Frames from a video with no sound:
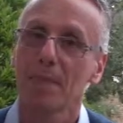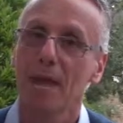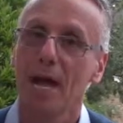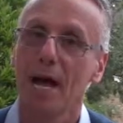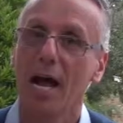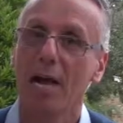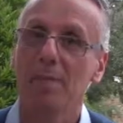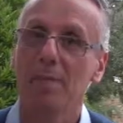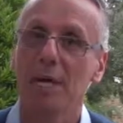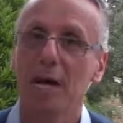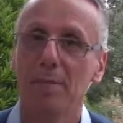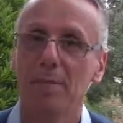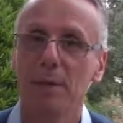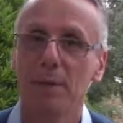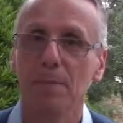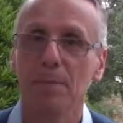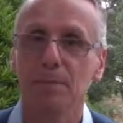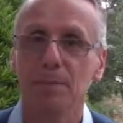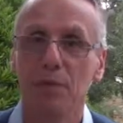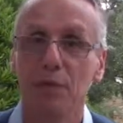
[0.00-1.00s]
I'll be
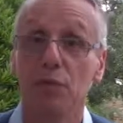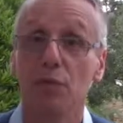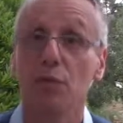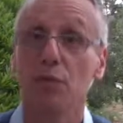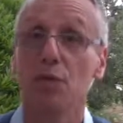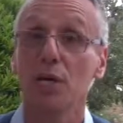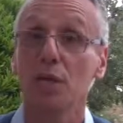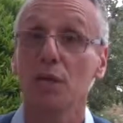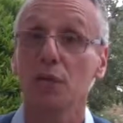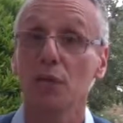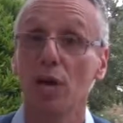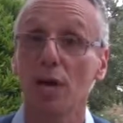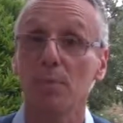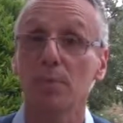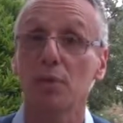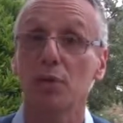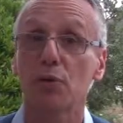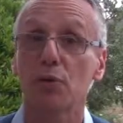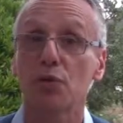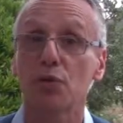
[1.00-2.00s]
happy. If you're willing to help
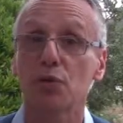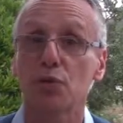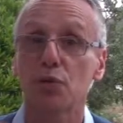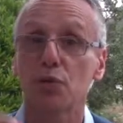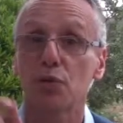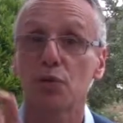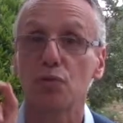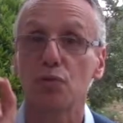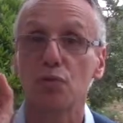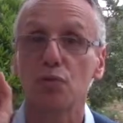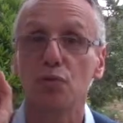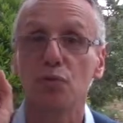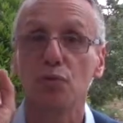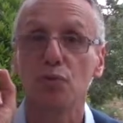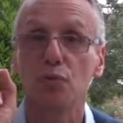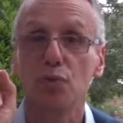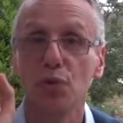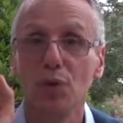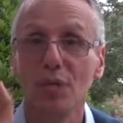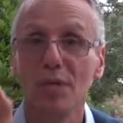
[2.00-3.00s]
because you
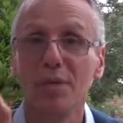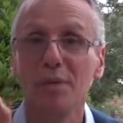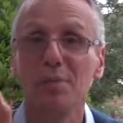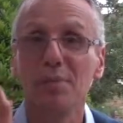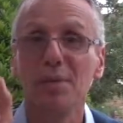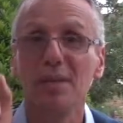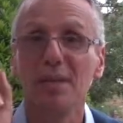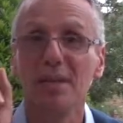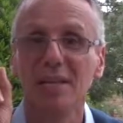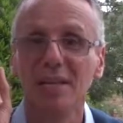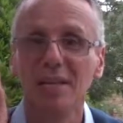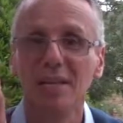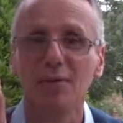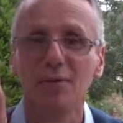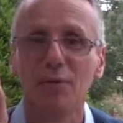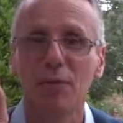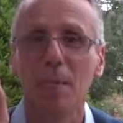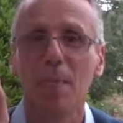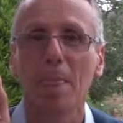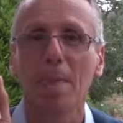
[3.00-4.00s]
really
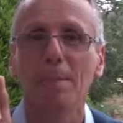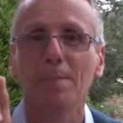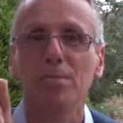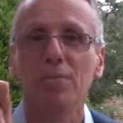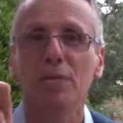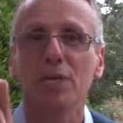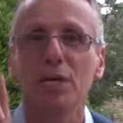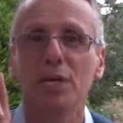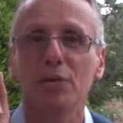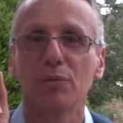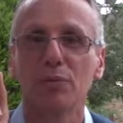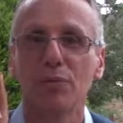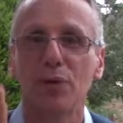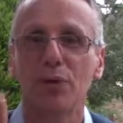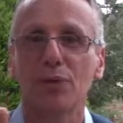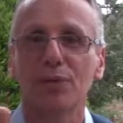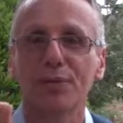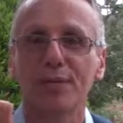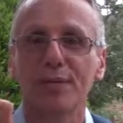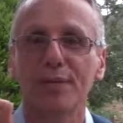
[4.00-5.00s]
believe in
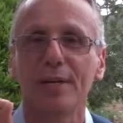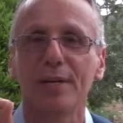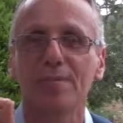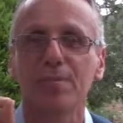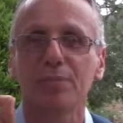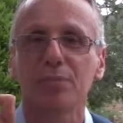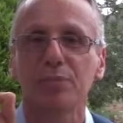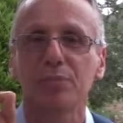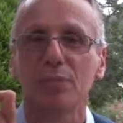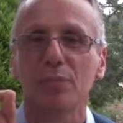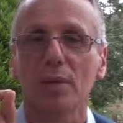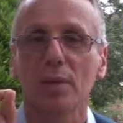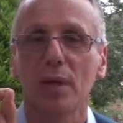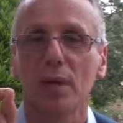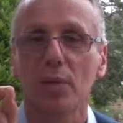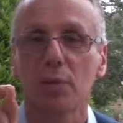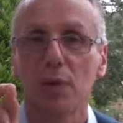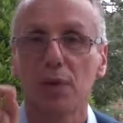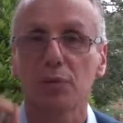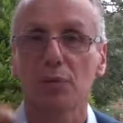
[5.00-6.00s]
what
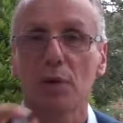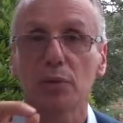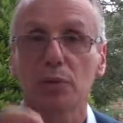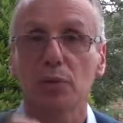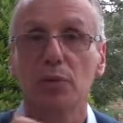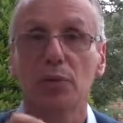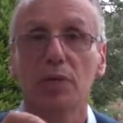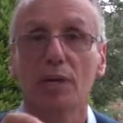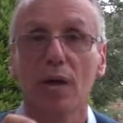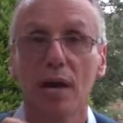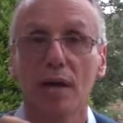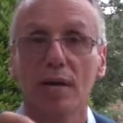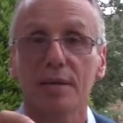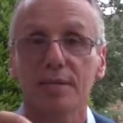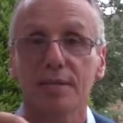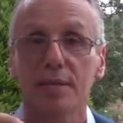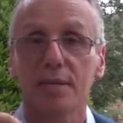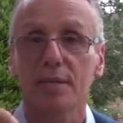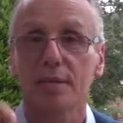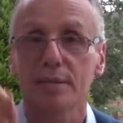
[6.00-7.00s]
we're trying to do in
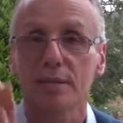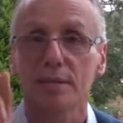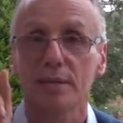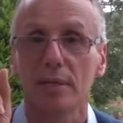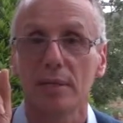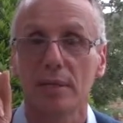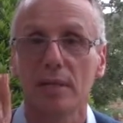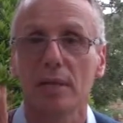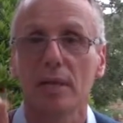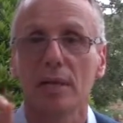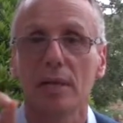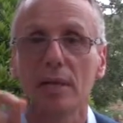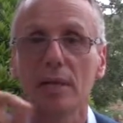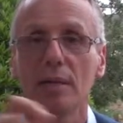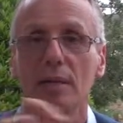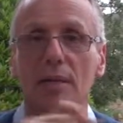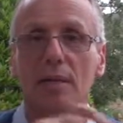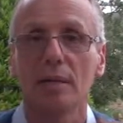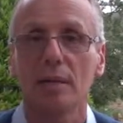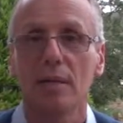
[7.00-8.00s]
Galaxies,
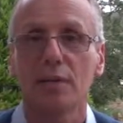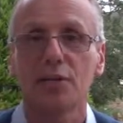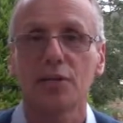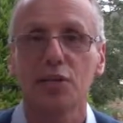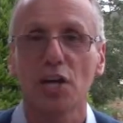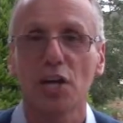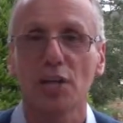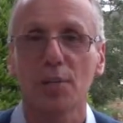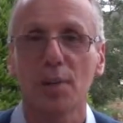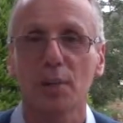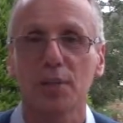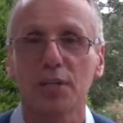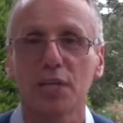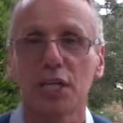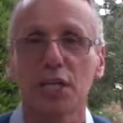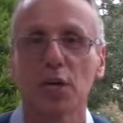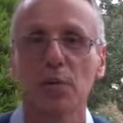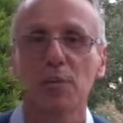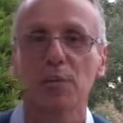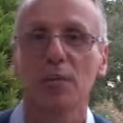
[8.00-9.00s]
let's chat about it.
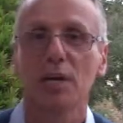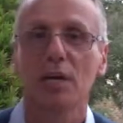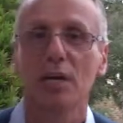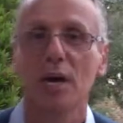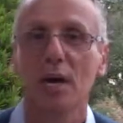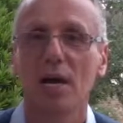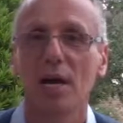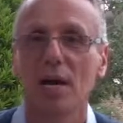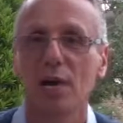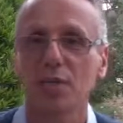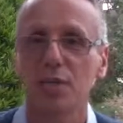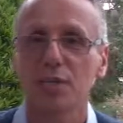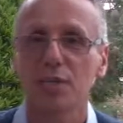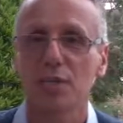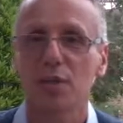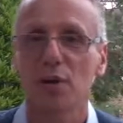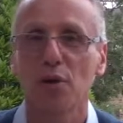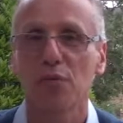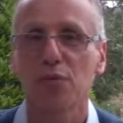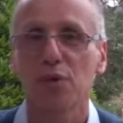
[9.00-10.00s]
If it's
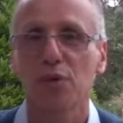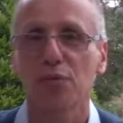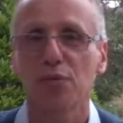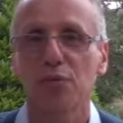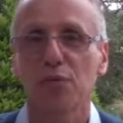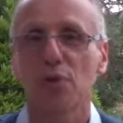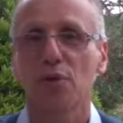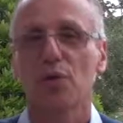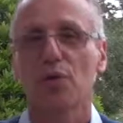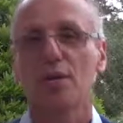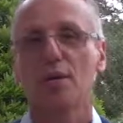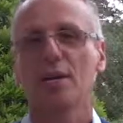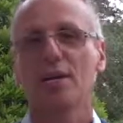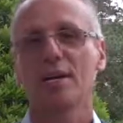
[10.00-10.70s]
an offer for